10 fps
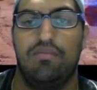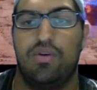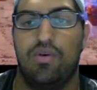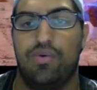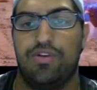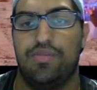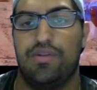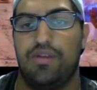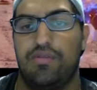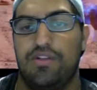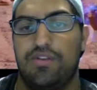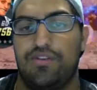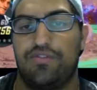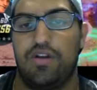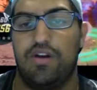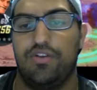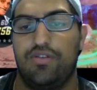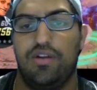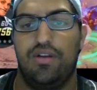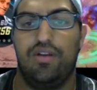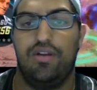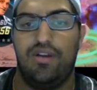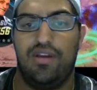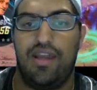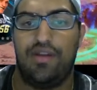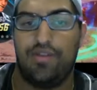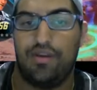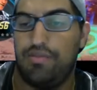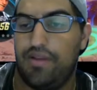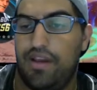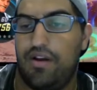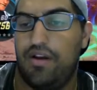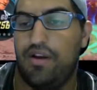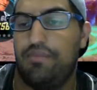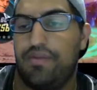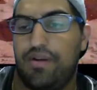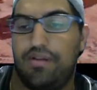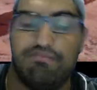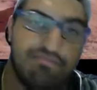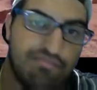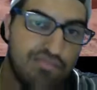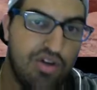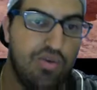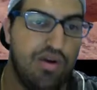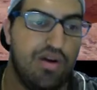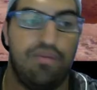orange ability materials for 100. You can't really plan on it, but oh well.